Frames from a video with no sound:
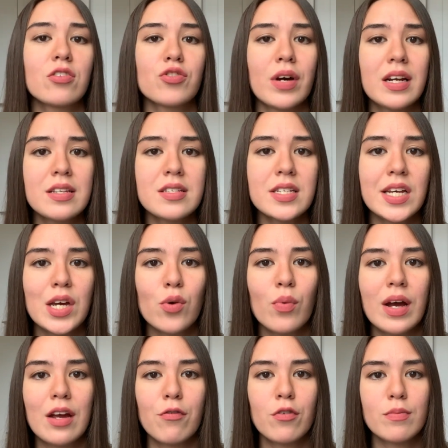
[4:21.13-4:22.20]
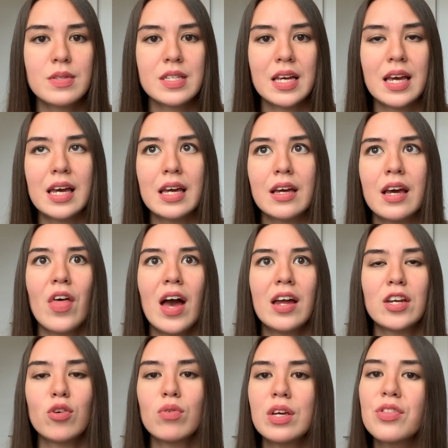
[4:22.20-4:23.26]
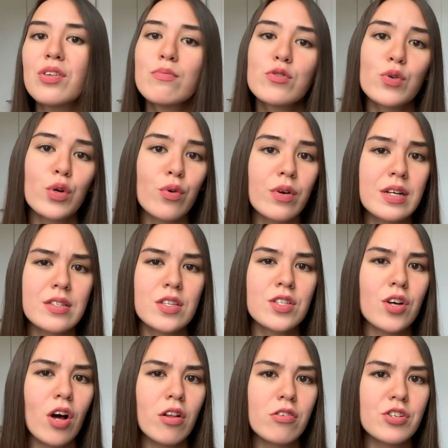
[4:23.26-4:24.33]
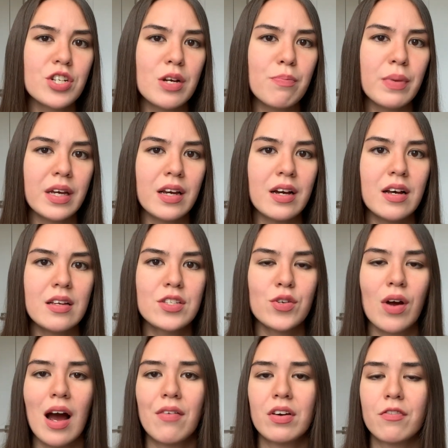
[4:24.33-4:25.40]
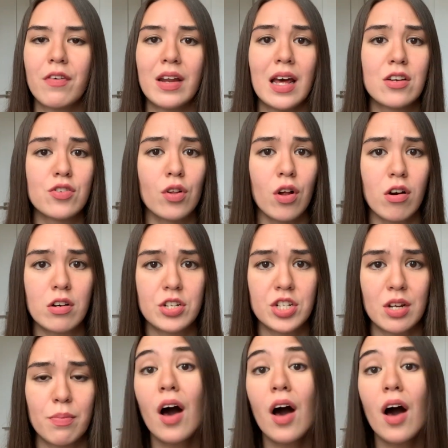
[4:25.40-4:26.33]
try to stay away from saying that you need them to increase the scholarship because you're having financial hardship.